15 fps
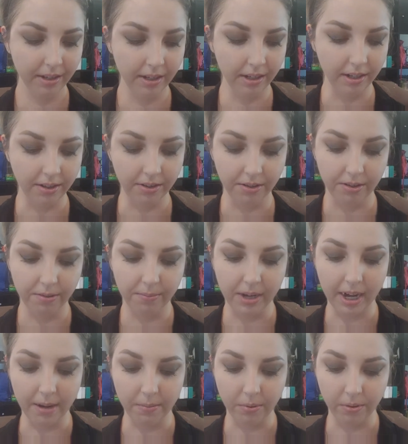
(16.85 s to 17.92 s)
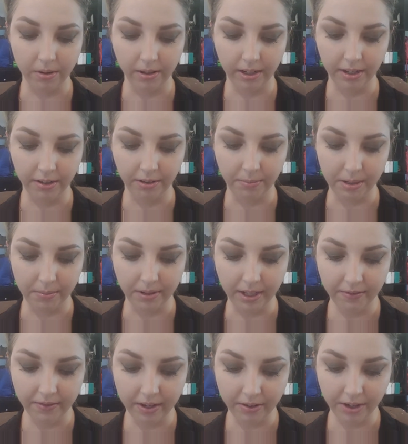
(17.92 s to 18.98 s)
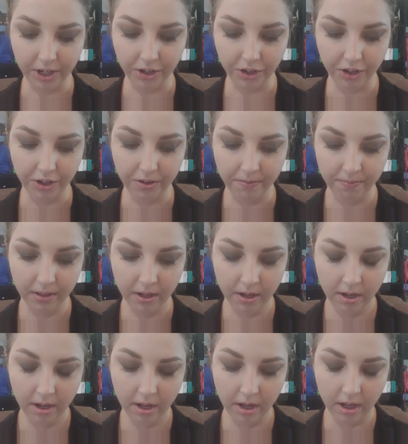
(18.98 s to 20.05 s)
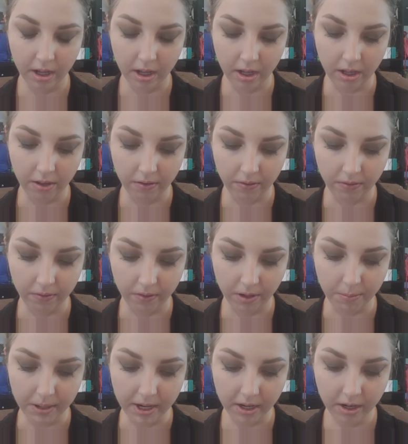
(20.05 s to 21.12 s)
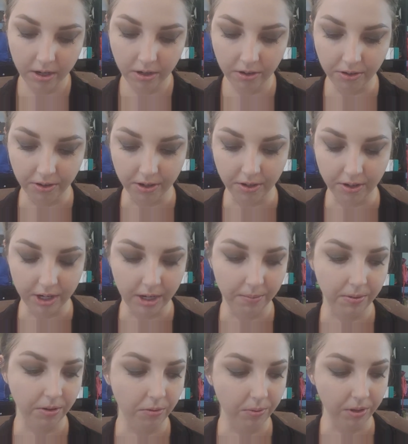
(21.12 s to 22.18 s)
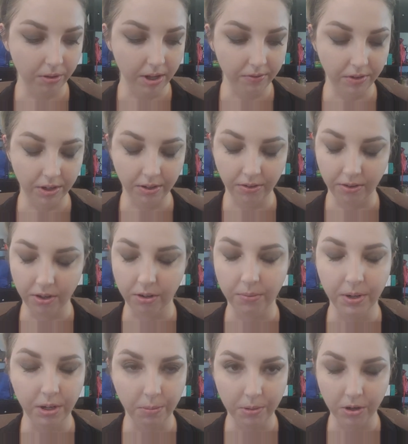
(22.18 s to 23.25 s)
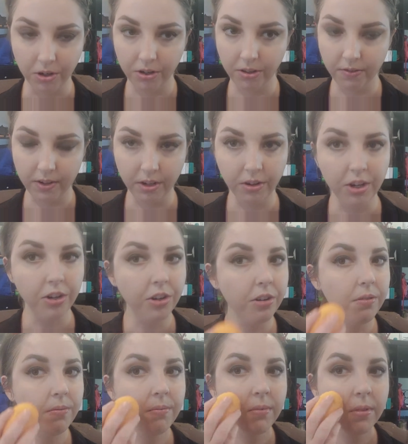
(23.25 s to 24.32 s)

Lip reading: It's matte poreless Maybelline foundation. Depending on your skin type is what you'll have to consider when you purchase a foundation.